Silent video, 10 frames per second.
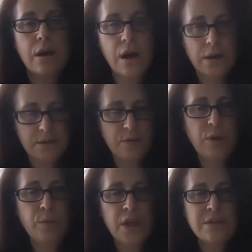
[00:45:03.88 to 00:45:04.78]

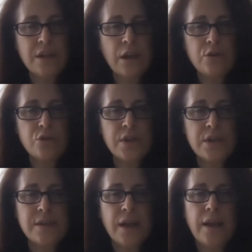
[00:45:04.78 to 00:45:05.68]
connectivity plans in
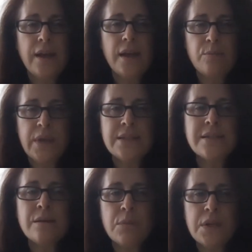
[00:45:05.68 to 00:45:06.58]
countries, it means
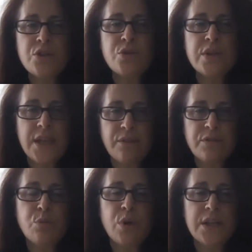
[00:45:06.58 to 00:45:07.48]
that ministries have
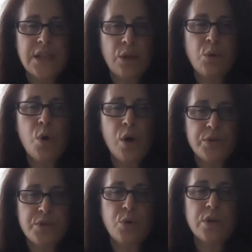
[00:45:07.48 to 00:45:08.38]
to break down the
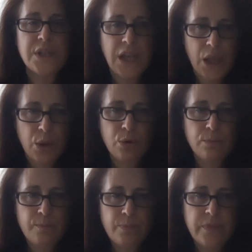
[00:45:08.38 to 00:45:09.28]
walls and work together.
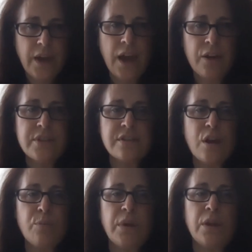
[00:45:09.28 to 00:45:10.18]
They have to
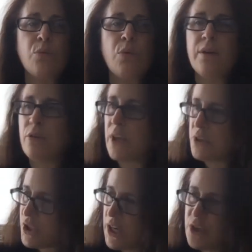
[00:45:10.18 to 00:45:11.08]
stop being the rival
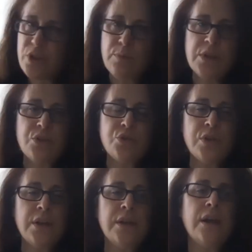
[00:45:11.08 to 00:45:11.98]
education
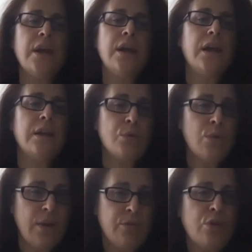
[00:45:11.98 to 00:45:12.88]
ministry and the
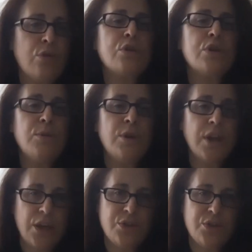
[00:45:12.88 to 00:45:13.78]
rival
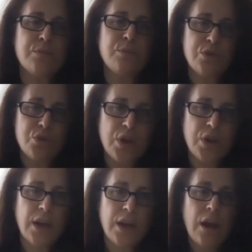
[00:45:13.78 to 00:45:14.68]
communications
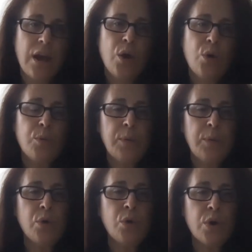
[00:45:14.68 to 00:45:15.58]
ministry, where
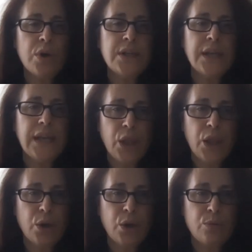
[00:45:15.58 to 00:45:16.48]
people are working
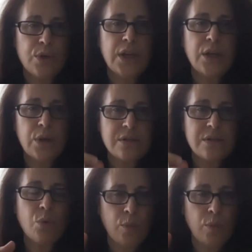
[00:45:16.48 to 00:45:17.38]
together. We're hearing
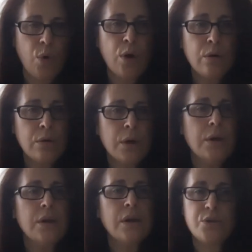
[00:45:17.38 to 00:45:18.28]
this more and more.
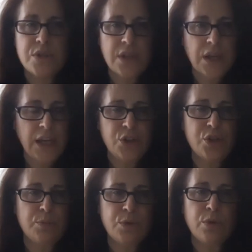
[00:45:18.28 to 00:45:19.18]
Countries like
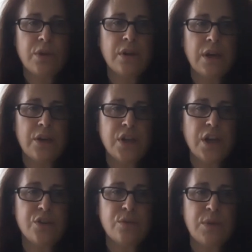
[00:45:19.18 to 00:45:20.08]
Egypt, where the
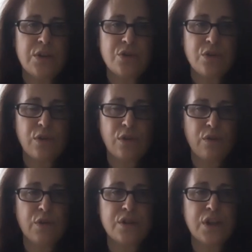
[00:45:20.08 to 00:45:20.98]
education minister for the
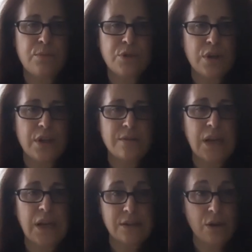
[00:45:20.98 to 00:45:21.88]
first time took his
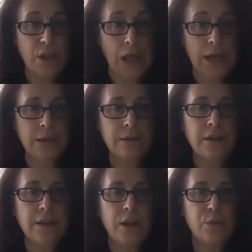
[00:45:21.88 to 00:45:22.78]
meetings online.
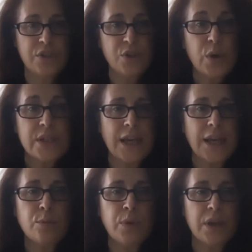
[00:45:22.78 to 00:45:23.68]
He was so
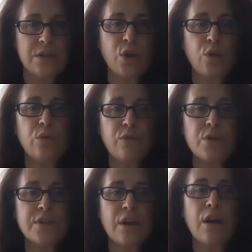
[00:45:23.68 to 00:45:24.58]
excited because COVID
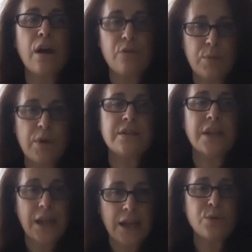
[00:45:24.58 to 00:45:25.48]
forced everybody to
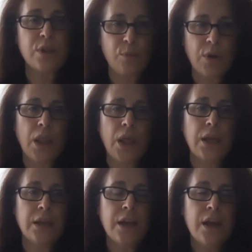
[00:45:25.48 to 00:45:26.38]
connect with him
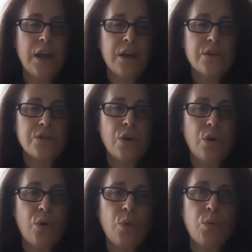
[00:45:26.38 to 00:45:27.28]
online.
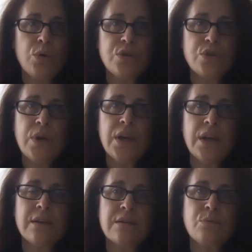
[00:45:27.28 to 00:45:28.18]
So what we're doing
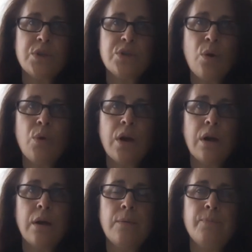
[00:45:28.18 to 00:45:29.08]
is we don't want
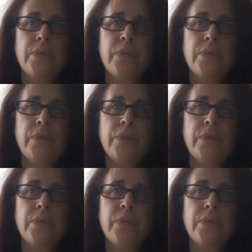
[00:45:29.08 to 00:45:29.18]
to